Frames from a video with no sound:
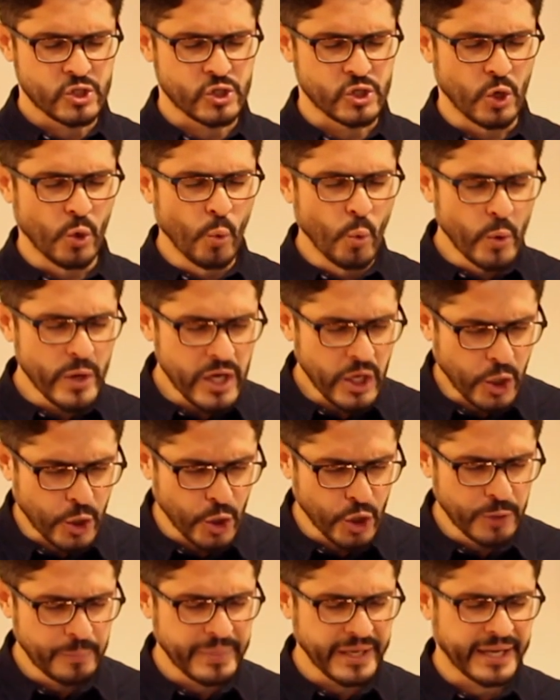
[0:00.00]
so we
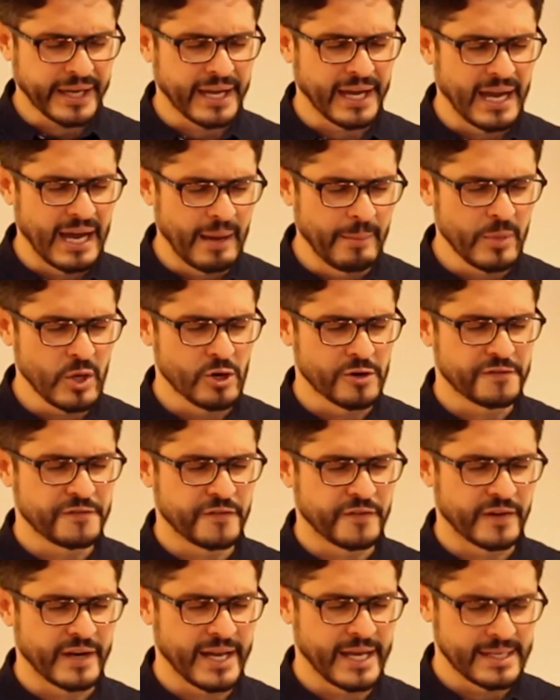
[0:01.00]
could become Your
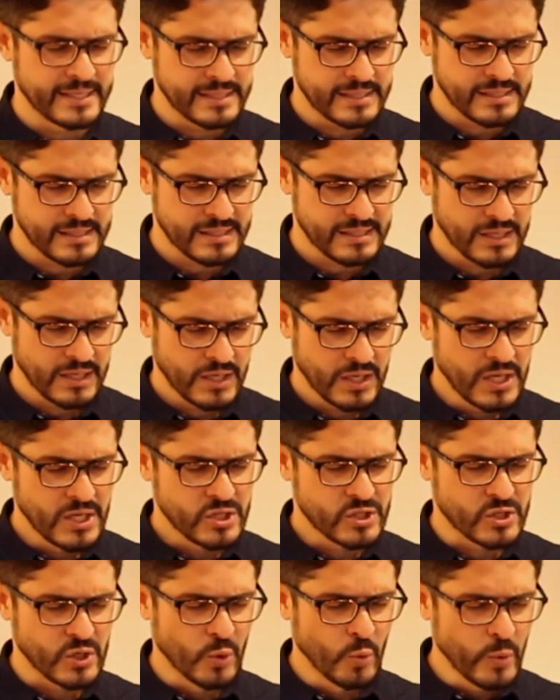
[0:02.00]
friends,
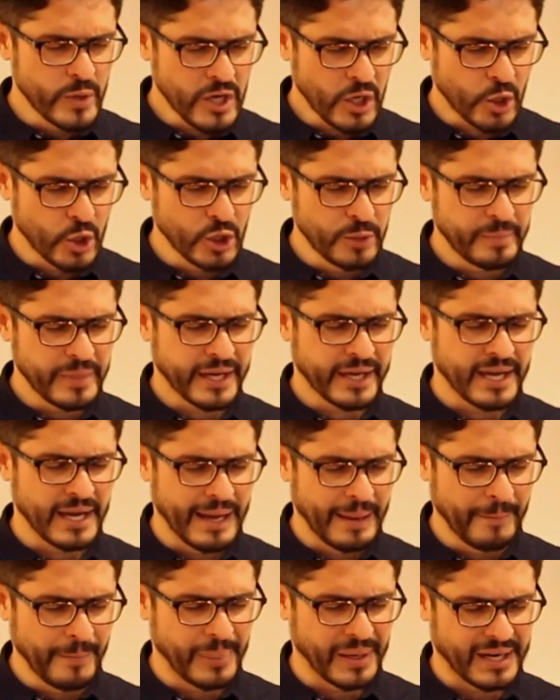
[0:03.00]
so we could
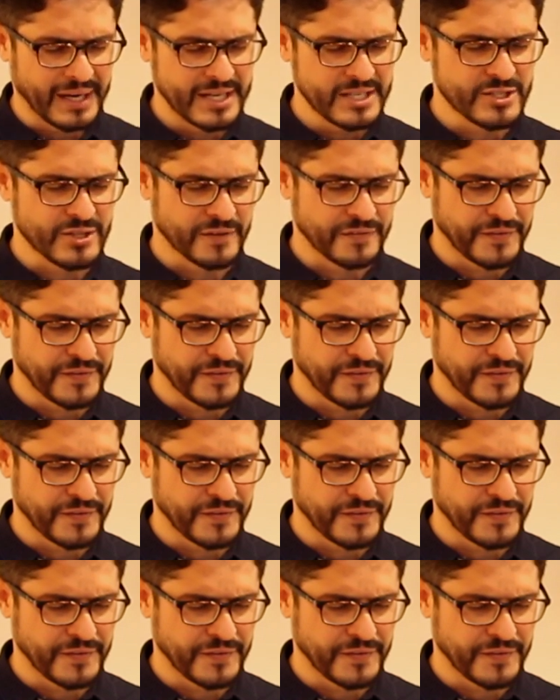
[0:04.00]
become part